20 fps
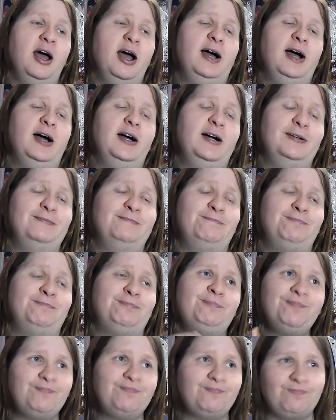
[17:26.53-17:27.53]

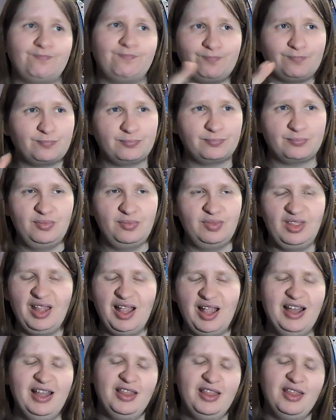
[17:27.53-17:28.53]
um,
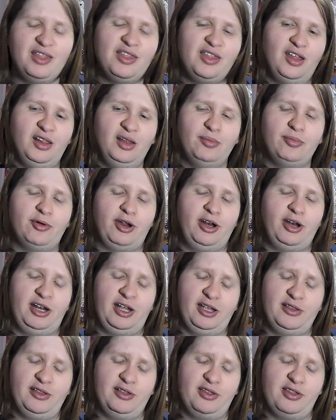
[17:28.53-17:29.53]
and
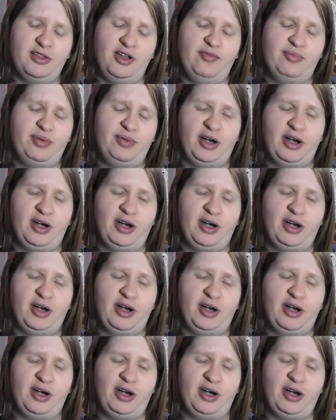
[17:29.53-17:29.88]
celebrating and stuff.